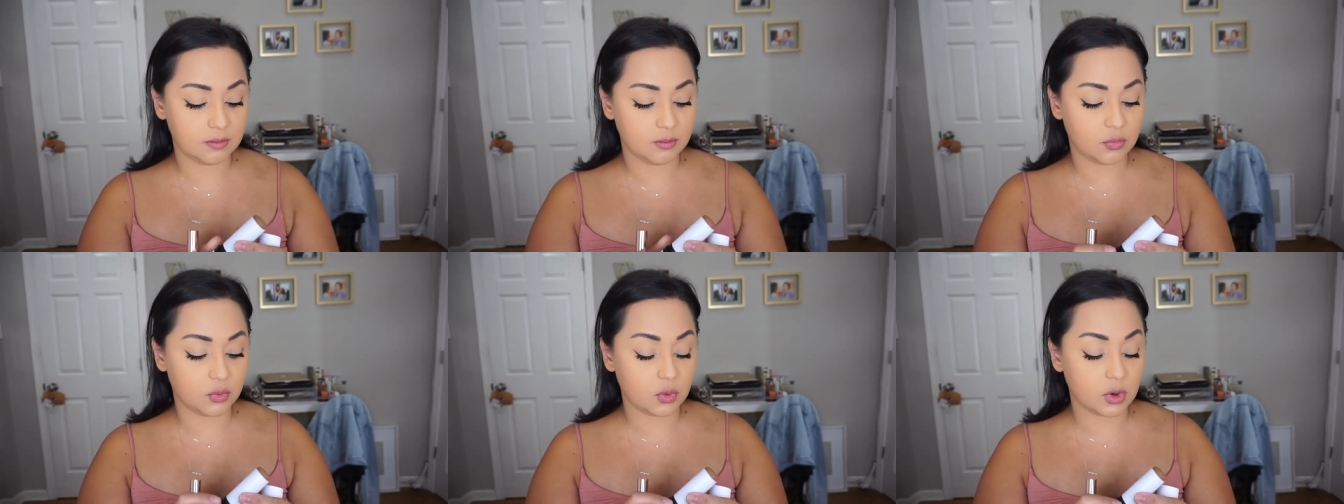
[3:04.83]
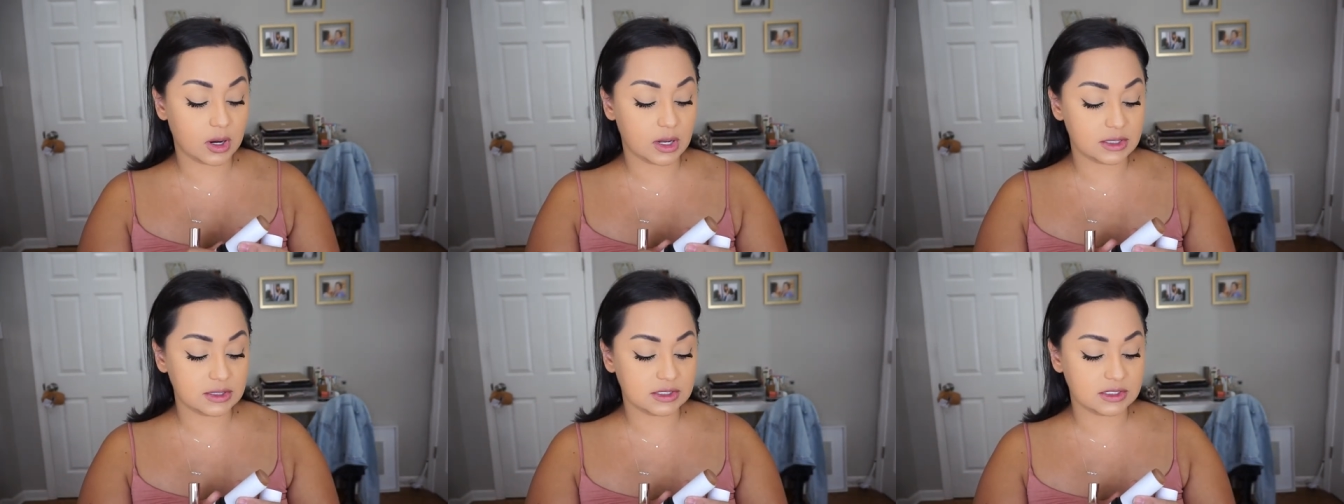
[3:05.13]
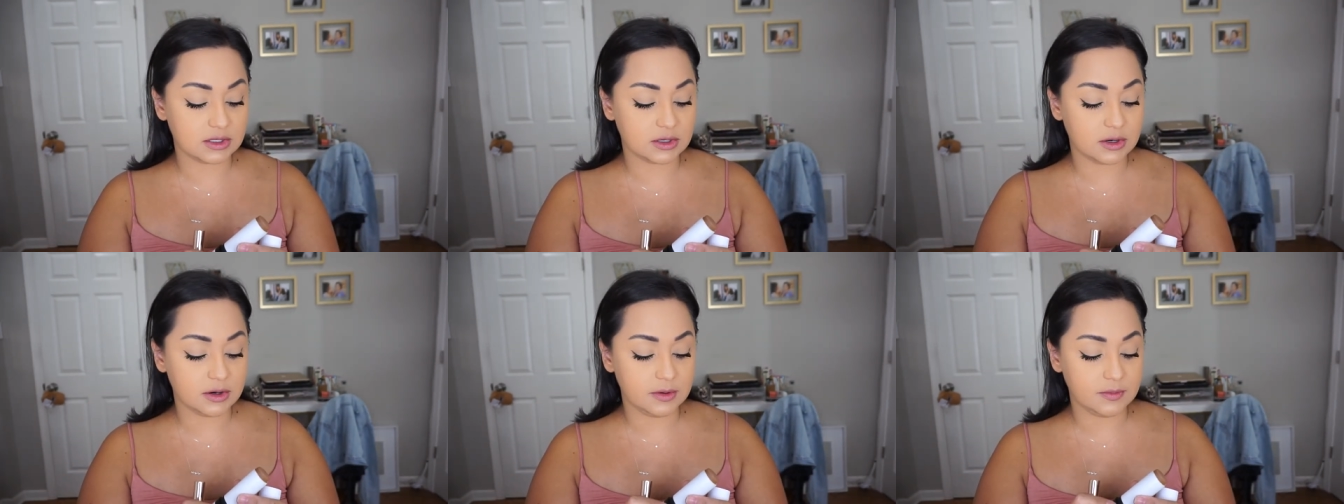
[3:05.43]

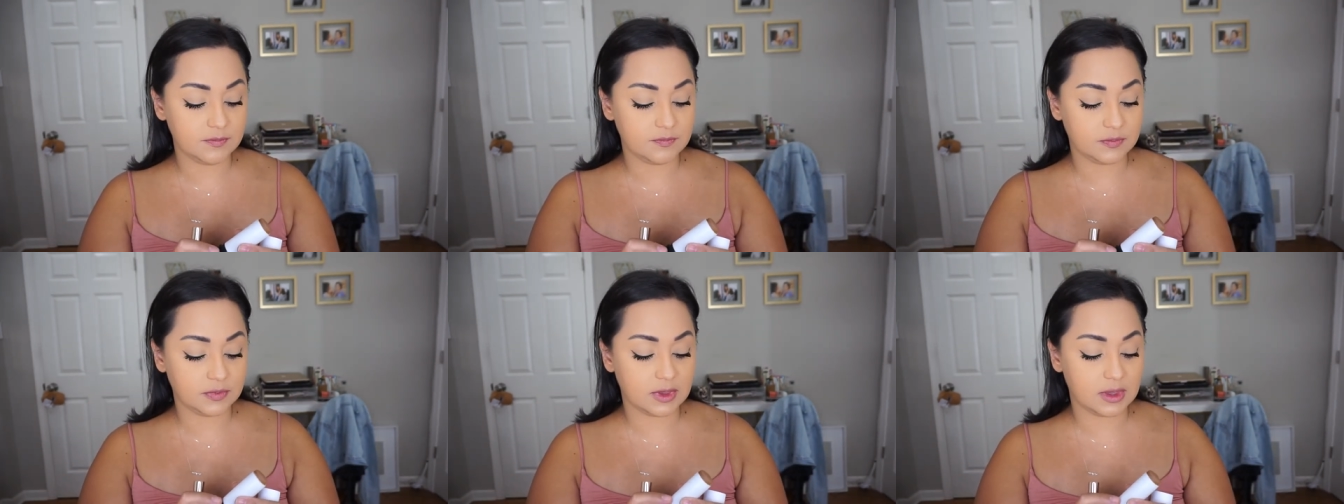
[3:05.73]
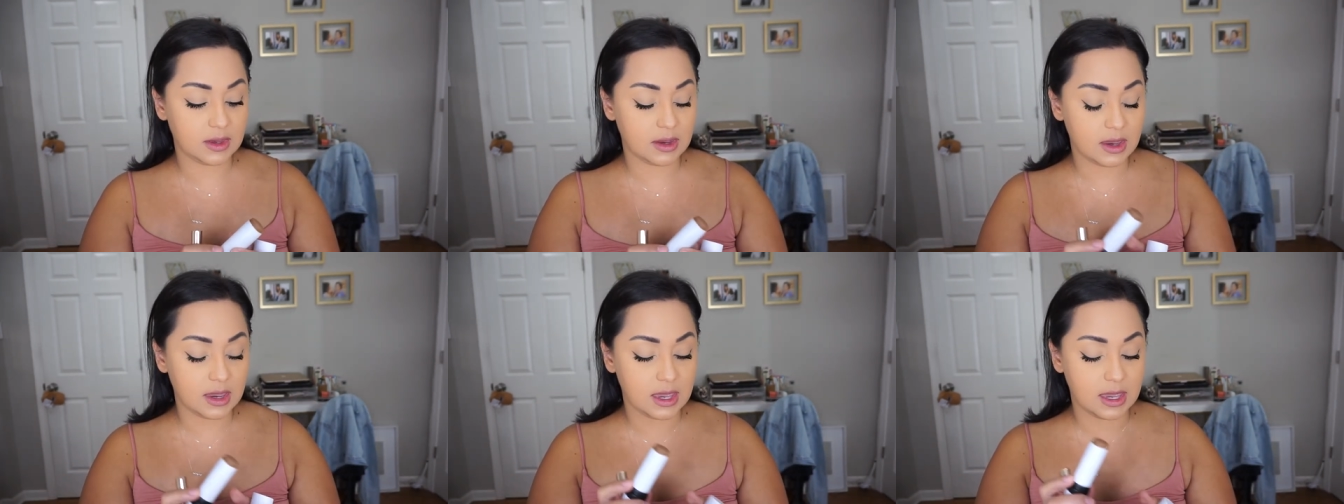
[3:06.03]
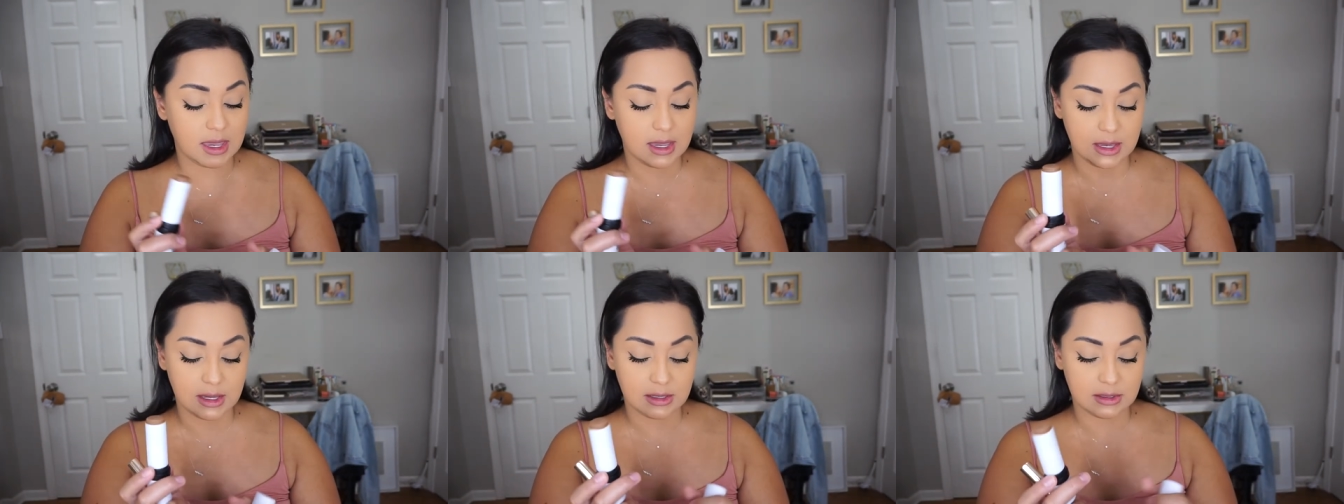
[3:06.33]
bronzer
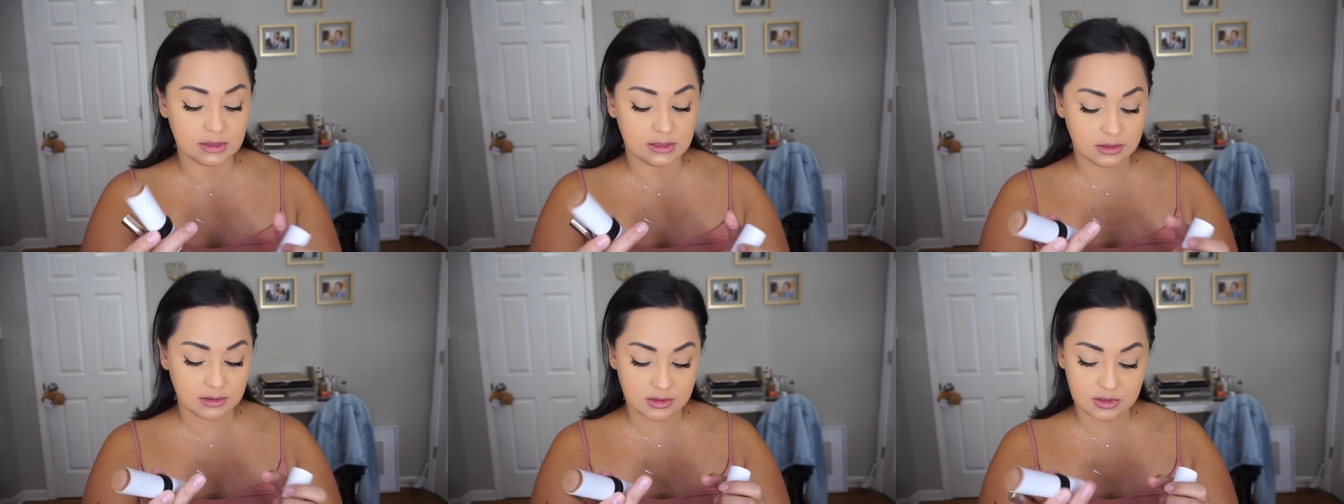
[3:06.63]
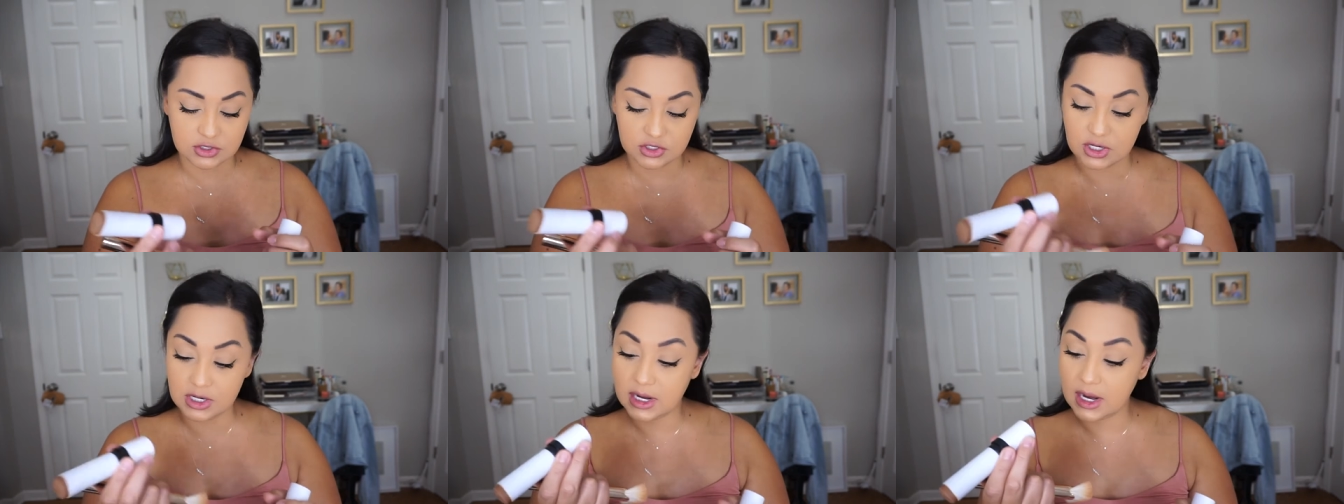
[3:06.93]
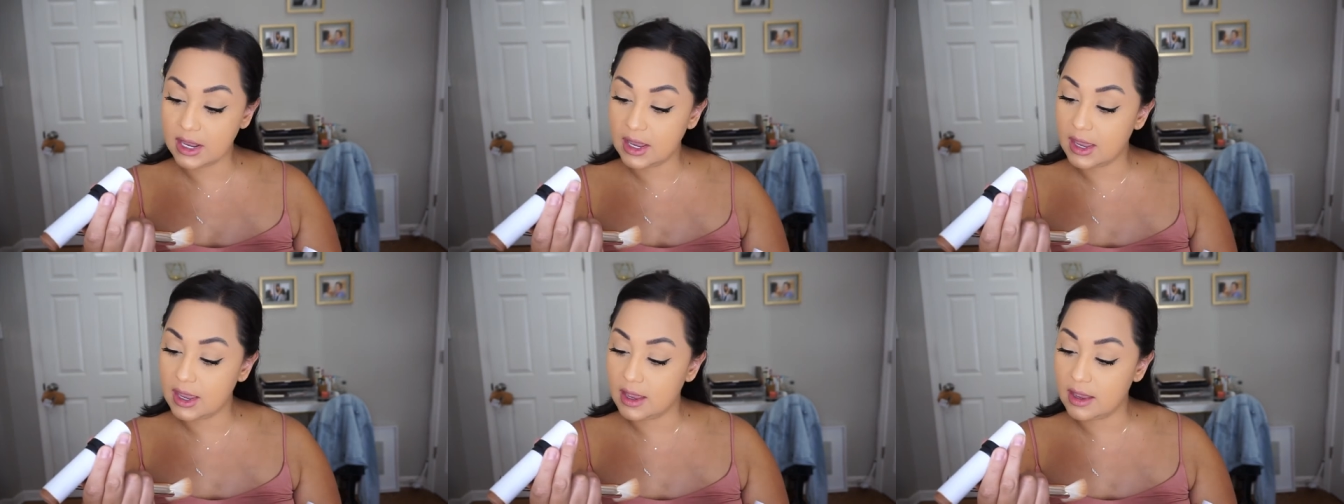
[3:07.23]
and the shade
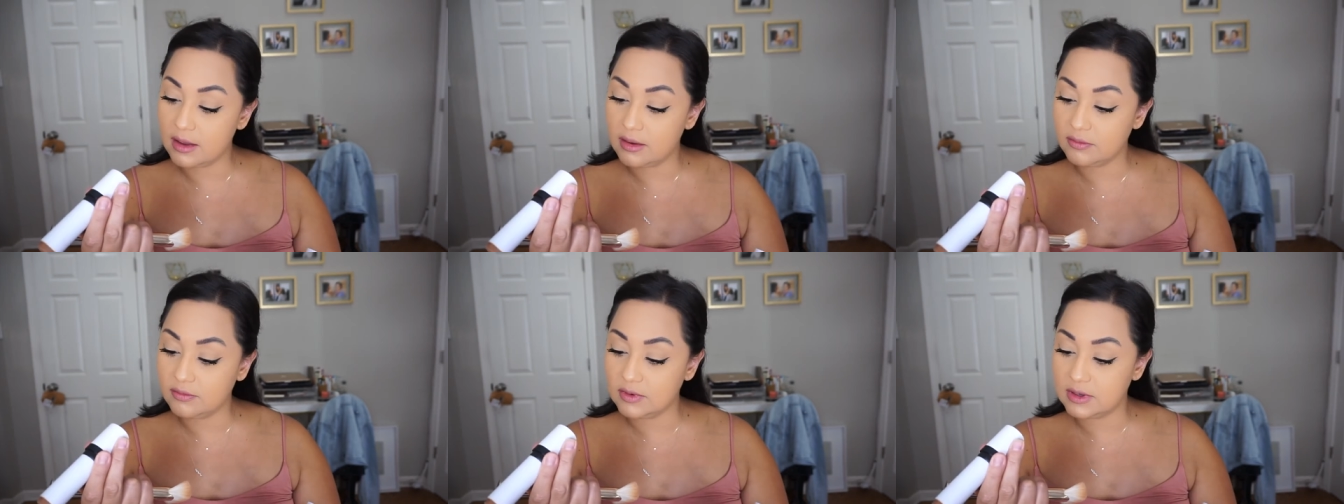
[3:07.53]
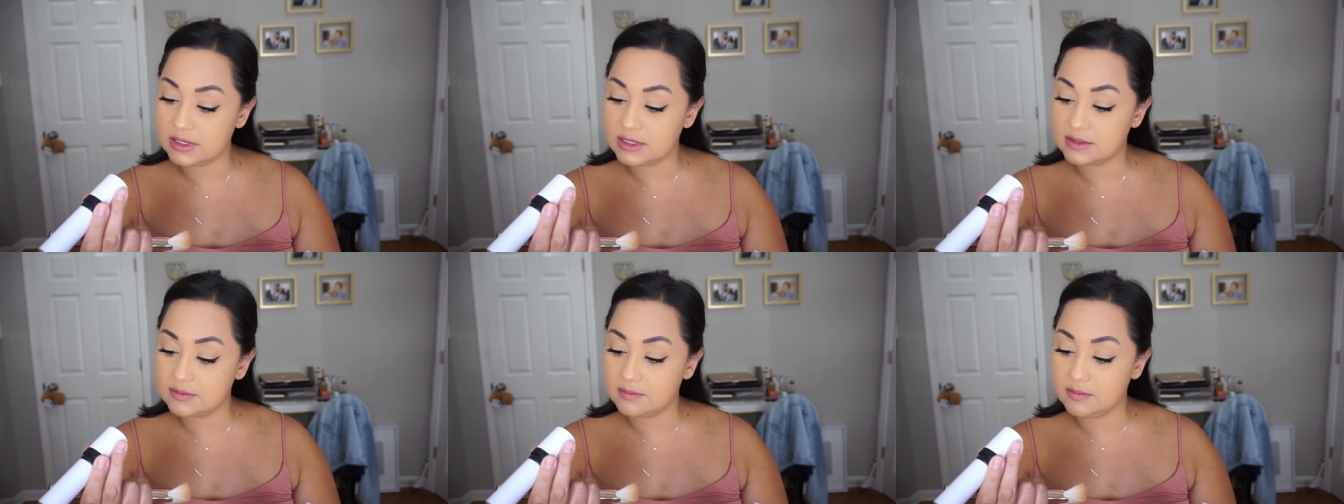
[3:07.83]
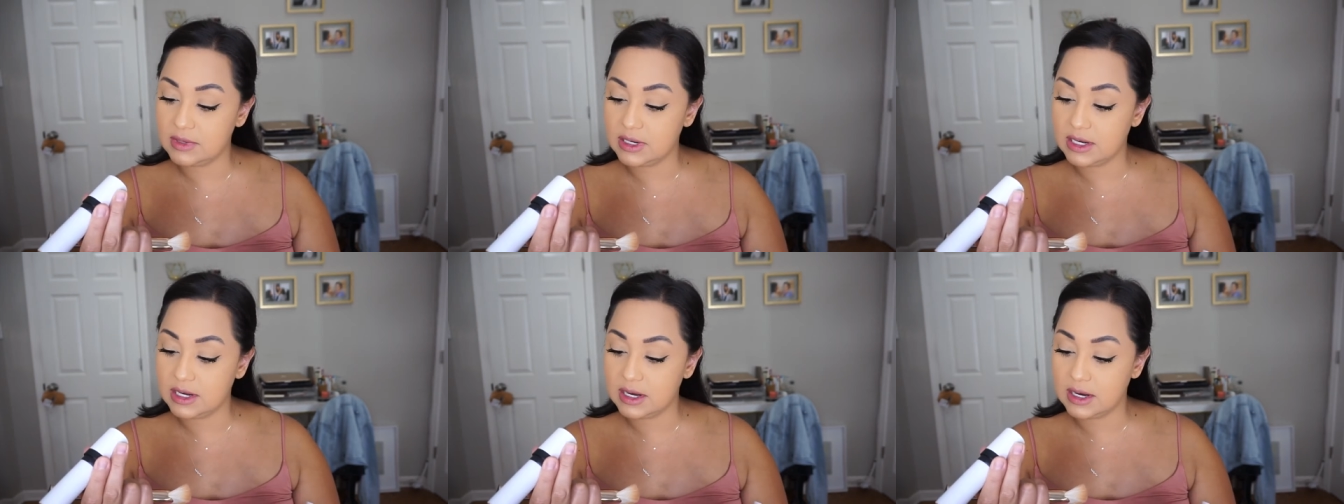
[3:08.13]
I have is
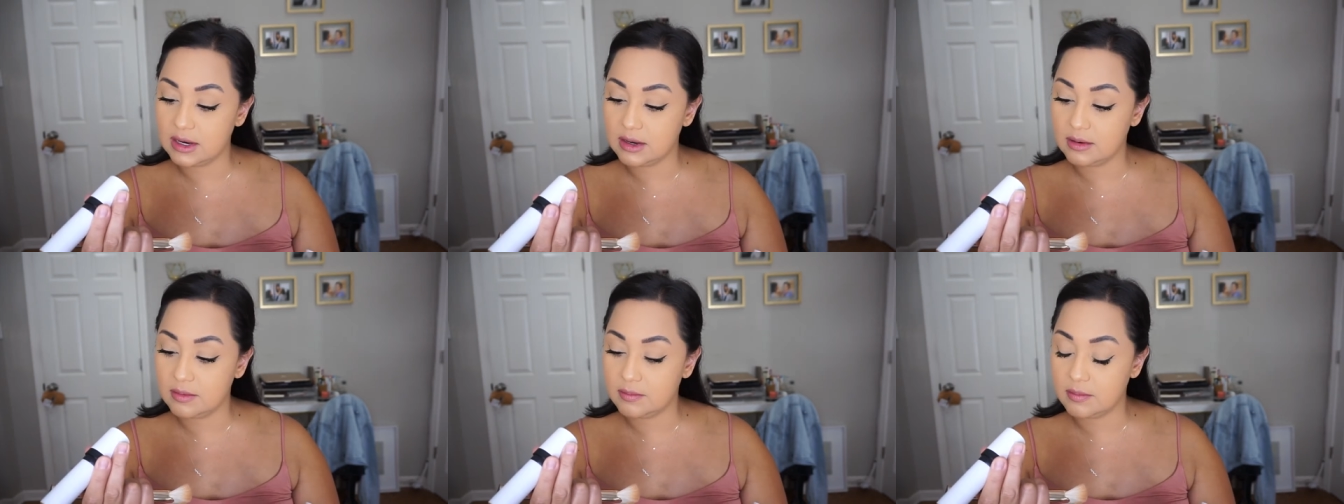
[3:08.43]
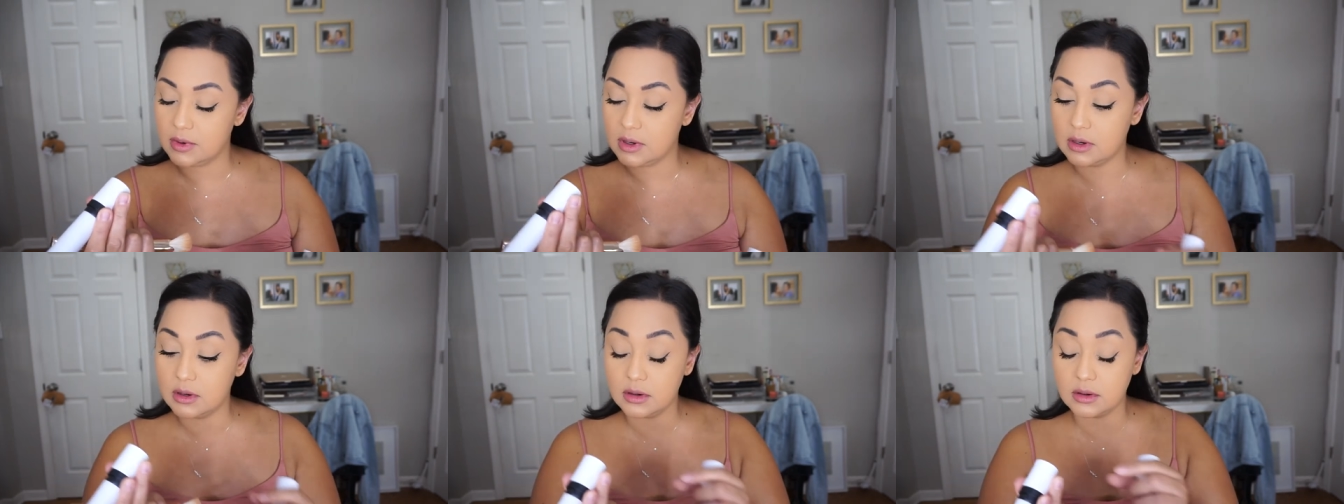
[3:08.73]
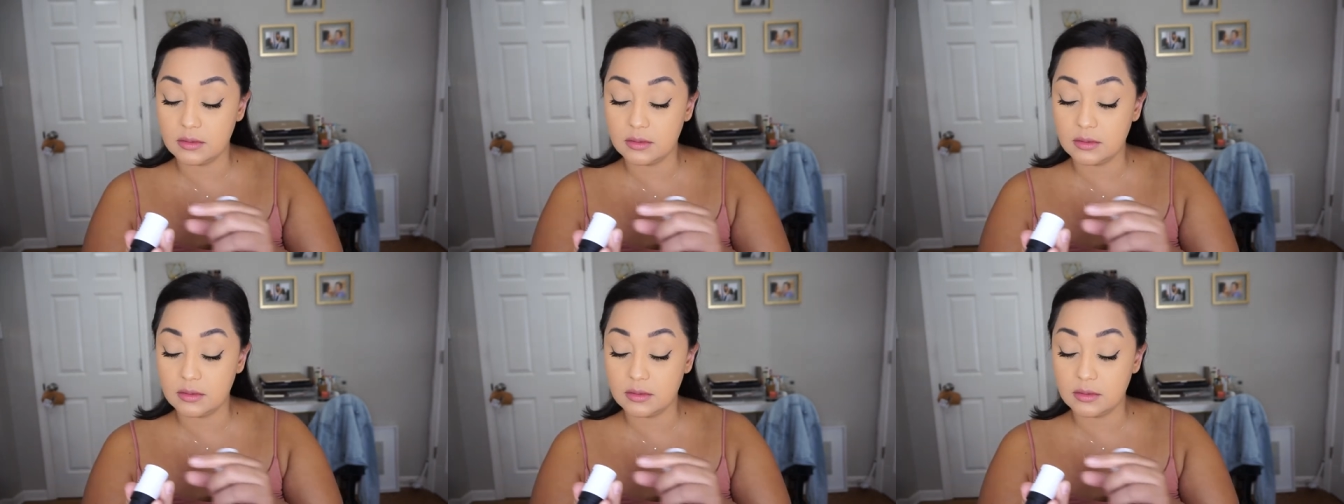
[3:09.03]
medium